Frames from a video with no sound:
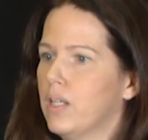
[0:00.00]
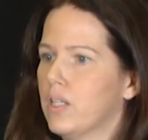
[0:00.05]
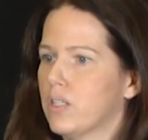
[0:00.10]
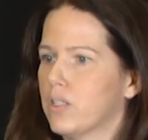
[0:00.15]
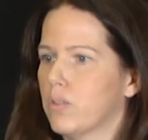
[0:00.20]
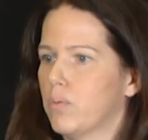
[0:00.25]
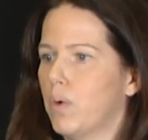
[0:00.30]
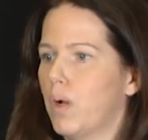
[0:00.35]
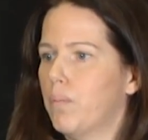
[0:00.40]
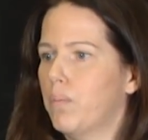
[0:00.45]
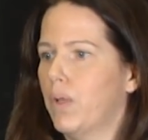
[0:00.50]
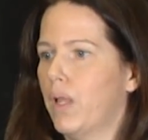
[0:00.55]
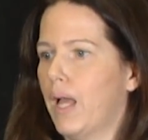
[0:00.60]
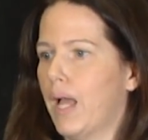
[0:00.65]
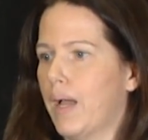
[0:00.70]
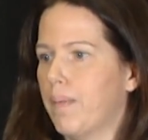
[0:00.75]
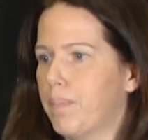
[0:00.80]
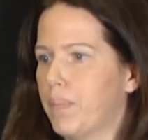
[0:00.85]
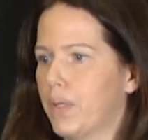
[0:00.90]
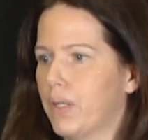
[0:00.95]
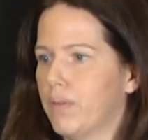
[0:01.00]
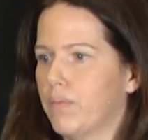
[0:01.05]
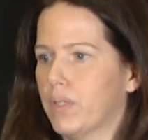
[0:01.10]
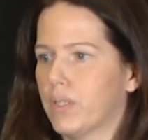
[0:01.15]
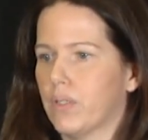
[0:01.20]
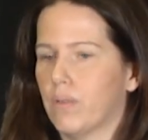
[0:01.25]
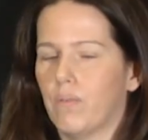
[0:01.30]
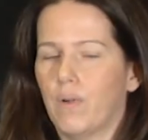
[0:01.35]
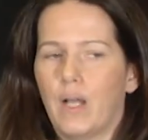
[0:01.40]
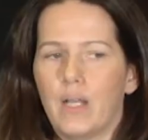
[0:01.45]
so what will happen
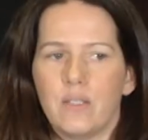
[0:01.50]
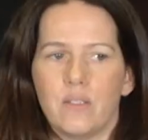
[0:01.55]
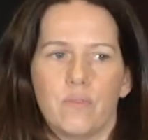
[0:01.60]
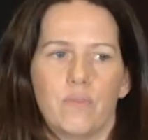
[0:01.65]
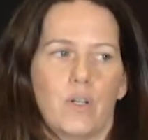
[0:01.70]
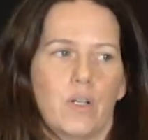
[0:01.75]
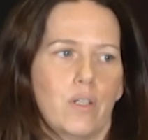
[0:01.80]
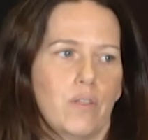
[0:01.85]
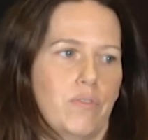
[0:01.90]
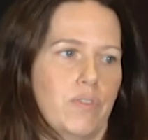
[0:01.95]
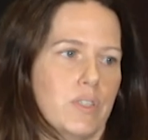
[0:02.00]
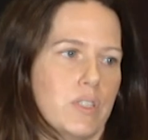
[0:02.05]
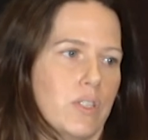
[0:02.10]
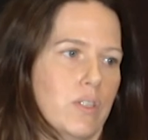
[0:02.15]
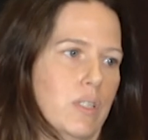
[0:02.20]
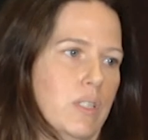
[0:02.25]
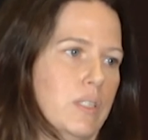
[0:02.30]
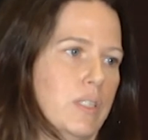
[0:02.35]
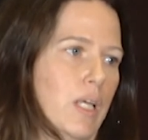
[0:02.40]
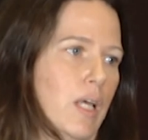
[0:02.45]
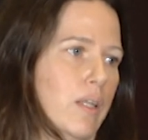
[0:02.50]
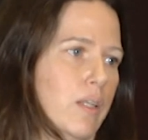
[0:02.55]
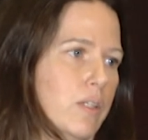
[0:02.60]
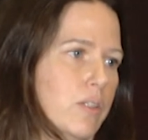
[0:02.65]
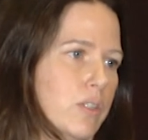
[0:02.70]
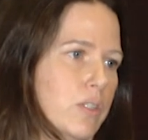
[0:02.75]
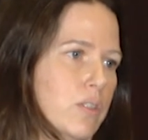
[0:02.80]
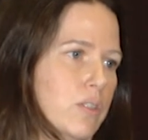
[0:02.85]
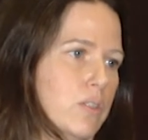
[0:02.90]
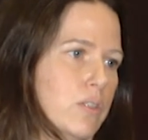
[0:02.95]
with the rise of artificial
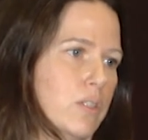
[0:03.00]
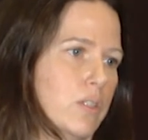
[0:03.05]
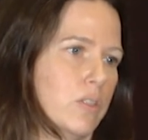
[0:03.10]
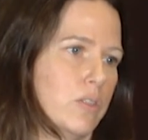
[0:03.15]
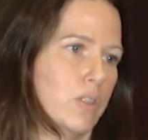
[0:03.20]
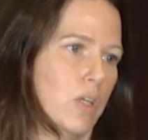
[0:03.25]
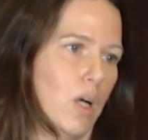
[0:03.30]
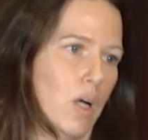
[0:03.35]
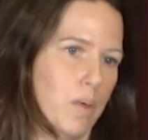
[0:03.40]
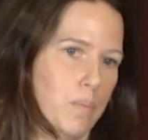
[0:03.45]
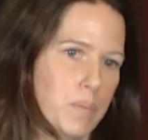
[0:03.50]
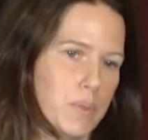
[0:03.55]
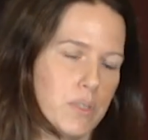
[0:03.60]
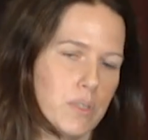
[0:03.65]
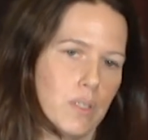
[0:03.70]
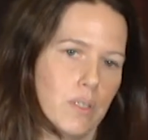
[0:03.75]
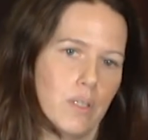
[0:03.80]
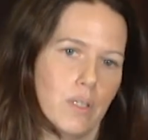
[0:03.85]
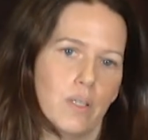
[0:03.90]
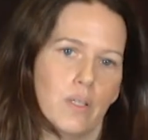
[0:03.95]
intelligence to jobs.